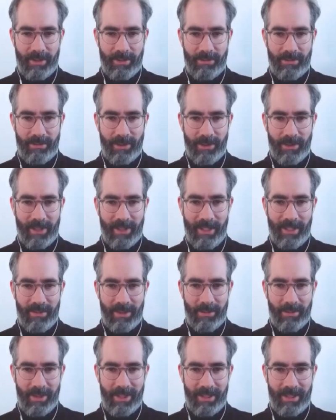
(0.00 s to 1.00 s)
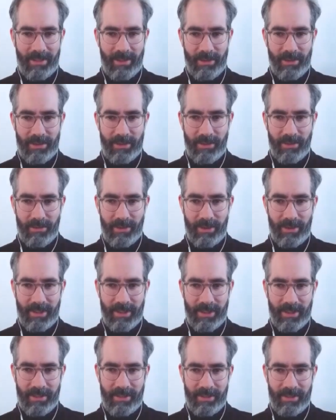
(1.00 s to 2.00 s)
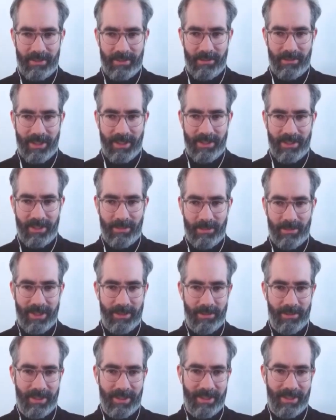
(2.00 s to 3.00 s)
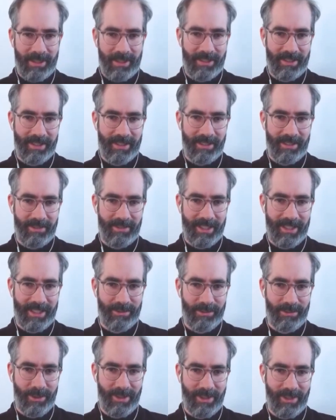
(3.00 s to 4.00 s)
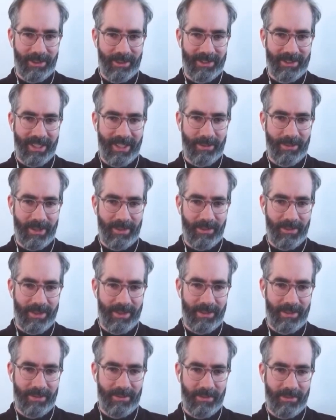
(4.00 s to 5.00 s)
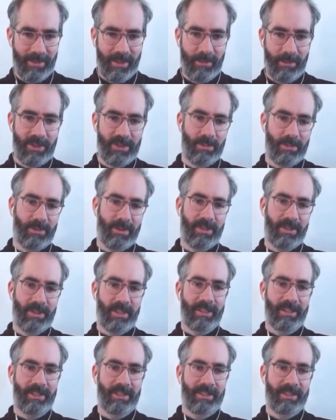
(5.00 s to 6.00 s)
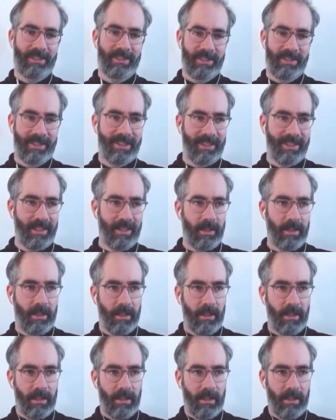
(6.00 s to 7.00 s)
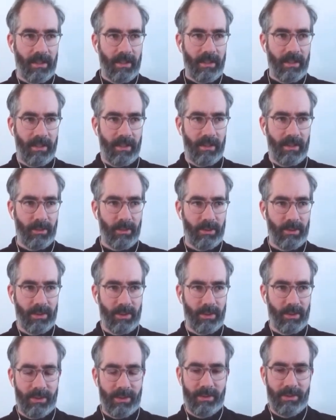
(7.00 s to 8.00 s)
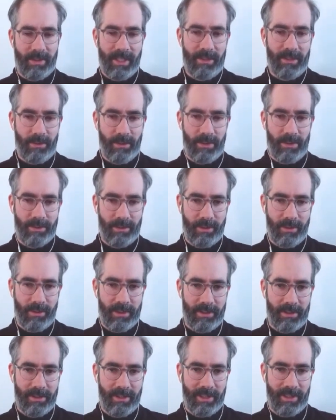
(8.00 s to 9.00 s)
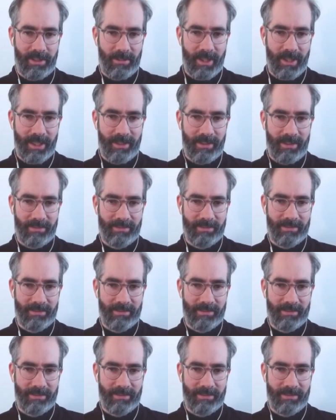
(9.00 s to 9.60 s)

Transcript: for having me, and also for the friendship that we have had for a long time. I very much appreciate what we're doing together also as men.